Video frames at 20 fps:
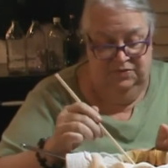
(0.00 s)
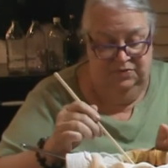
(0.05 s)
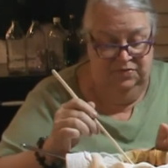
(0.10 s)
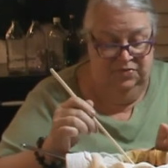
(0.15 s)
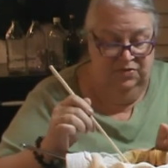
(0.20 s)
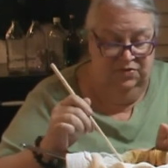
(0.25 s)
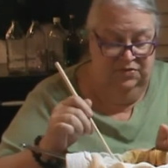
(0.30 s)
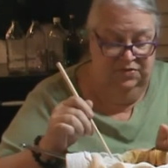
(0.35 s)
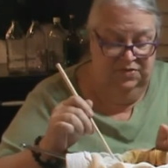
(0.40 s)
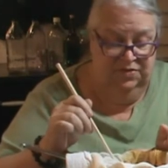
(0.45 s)

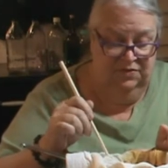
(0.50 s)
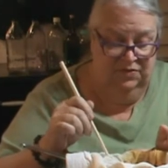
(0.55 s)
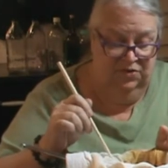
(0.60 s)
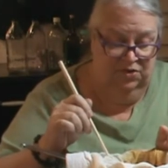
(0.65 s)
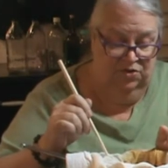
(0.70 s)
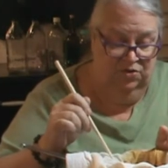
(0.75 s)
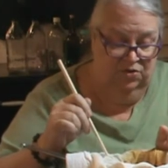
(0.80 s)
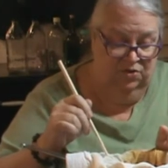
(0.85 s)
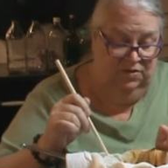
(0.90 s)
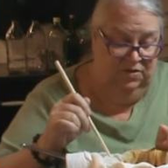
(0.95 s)
there's
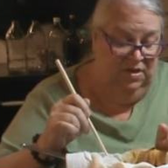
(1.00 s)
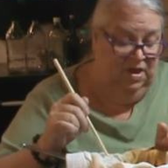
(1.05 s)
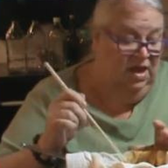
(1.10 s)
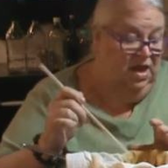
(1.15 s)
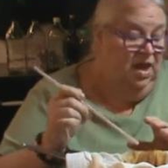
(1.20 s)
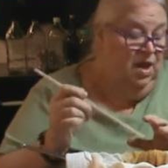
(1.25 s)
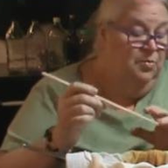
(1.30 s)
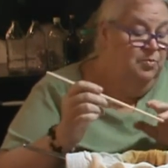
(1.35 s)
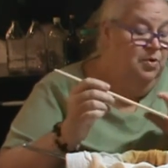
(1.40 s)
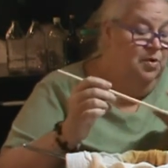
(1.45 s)
different good
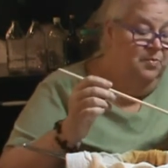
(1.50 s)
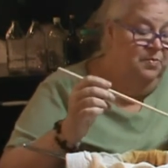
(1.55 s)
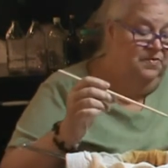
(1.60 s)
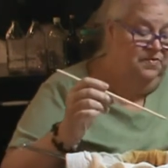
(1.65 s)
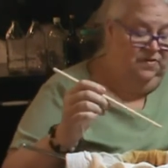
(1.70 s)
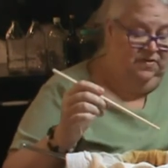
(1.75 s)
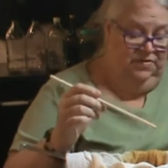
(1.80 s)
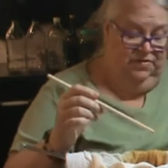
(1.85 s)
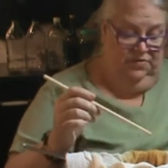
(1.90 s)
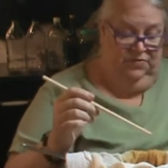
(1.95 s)

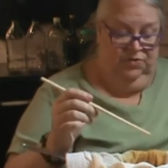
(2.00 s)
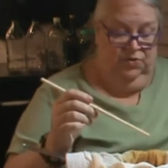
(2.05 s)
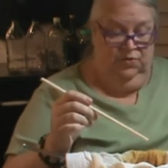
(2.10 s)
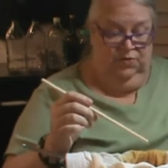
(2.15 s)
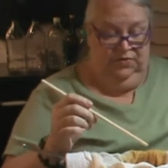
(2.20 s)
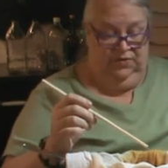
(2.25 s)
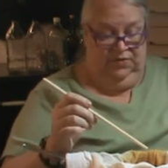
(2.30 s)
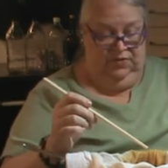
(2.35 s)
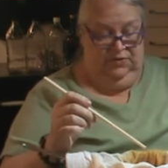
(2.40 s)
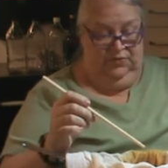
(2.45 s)
purposes,
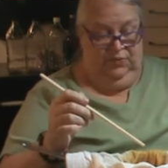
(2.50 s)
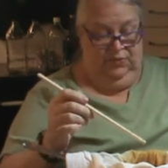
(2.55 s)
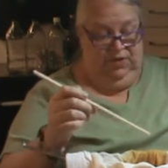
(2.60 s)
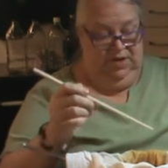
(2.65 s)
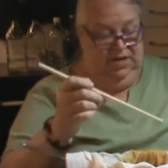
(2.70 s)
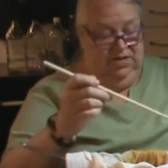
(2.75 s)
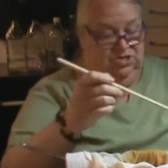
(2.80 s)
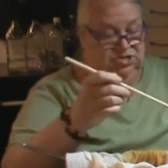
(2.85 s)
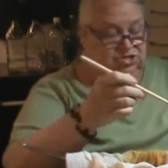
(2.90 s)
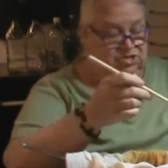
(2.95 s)
uses for
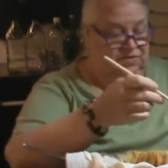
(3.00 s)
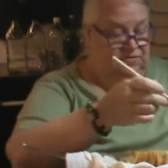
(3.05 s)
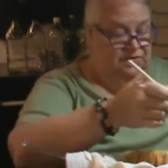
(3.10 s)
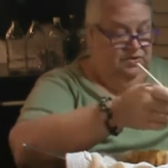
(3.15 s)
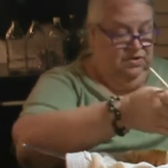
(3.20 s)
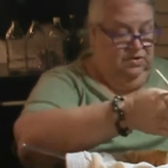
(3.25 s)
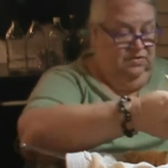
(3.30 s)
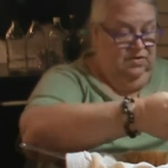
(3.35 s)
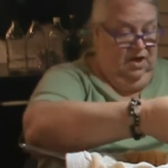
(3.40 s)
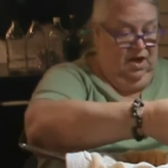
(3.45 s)
each
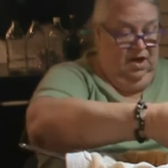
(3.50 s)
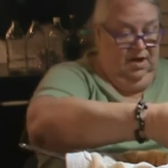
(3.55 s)
different,